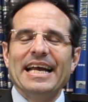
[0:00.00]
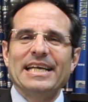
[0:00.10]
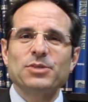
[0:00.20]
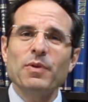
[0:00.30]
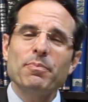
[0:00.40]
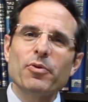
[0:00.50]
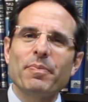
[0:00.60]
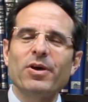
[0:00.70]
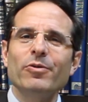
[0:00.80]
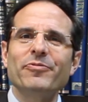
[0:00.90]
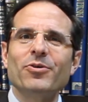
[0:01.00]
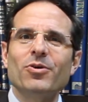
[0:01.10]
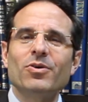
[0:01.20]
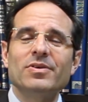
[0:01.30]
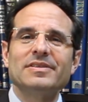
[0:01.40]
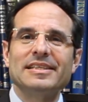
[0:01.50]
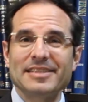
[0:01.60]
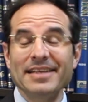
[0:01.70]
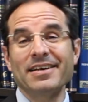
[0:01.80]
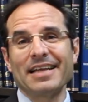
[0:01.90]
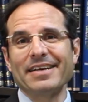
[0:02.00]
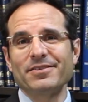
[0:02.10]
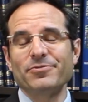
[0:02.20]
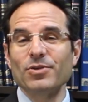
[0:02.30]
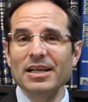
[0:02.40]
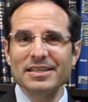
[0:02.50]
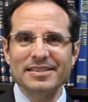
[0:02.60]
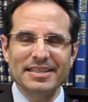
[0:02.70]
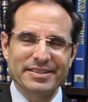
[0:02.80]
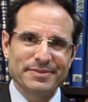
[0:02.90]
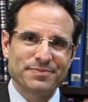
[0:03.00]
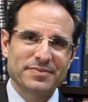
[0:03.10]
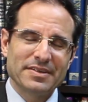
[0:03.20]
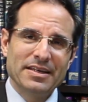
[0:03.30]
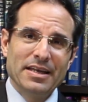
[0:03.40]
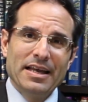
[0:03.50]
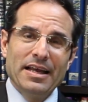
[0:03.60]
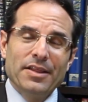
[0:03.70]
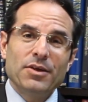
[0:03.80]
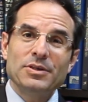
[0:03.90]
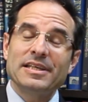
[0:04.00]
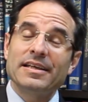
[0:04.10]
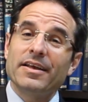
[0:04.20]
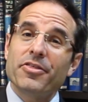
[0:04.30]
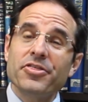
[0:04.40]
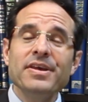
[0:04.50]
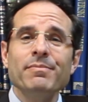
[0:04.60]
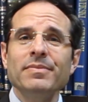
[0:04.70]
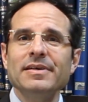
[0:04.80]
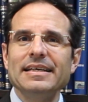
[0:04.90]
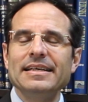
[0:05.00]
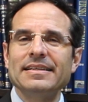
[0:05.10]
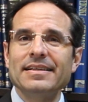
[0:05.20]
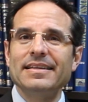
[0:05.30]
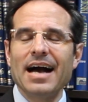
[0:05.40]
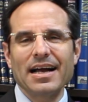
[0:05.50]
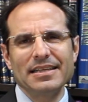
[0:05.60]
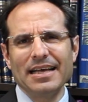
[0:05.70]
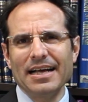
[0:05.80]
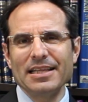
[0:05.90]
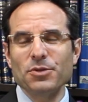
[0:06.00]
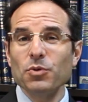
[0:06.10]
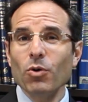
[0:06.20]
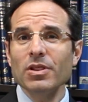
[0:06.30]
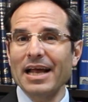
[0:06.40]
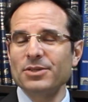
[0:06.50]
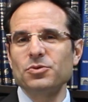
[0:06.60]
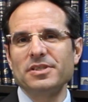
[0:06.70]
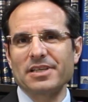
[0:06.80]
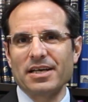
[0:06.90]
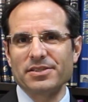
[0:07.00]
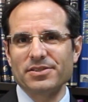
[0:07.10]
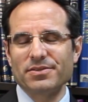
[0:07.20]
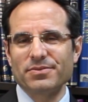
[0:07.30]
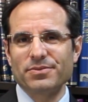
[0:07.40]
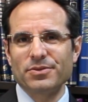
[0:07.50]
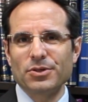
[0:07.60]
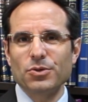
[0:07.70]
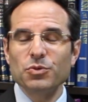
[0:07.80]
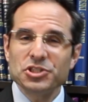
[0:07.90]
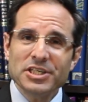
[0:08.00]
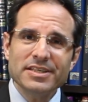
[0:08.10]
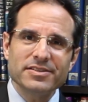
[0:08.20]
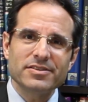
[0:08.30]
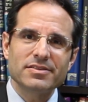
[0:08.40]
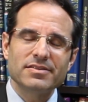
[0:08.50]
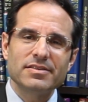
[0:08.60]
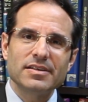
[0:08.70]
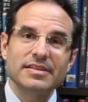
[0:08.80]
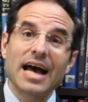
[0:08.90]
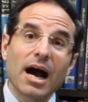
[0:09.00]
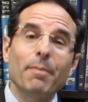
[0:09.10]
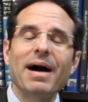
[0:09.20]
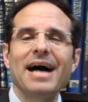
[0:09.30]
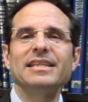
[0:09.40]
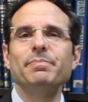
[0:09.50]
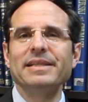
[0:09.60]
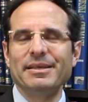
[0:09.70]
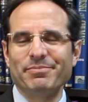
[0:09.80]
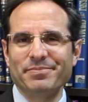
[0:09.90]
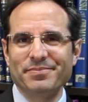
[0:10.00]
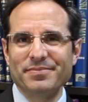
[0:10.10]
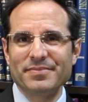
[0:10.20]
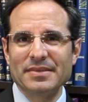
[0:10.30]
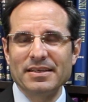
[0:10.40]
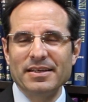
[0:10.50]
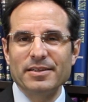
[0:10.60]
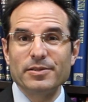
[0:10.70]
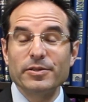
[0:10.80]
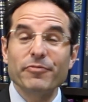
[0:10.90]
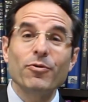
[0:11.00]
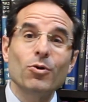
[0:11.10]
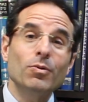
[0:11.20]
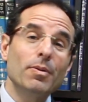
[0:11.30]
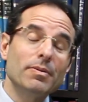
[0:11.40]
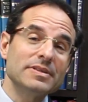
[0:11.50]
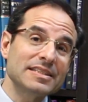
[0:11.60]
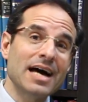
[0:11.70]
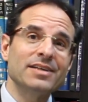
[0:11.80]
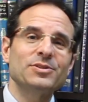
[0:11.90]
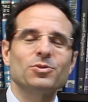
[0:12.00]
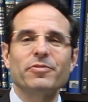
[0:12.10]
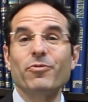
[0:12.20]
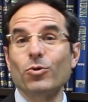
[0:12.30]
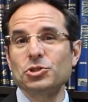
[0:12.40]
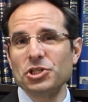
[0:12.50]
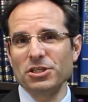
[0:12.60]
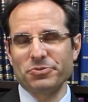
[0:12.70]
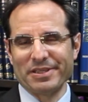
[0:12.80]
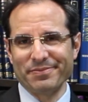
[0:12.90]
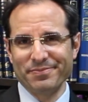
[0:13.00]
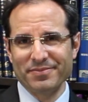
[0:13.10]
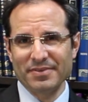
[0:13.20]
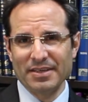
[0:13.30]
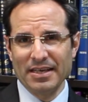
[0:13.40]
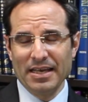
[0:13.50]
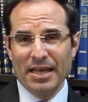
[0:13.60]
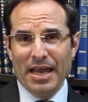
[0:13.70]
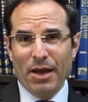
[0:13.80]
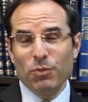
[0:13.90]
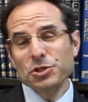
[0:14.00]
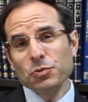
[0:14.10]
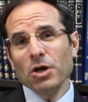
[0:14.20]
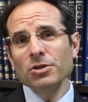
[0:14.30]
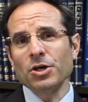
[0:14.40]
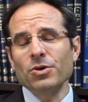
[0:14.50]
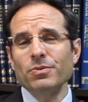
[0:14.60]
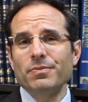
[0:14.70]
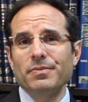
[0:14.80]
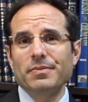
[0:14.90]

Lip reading: As we prepare for the Seder night, for Leila Seder, there is a theme in the Haggadah that we all like to discuss, which is the Arba'at Banim, the 4 sons or the 4 children, which we all know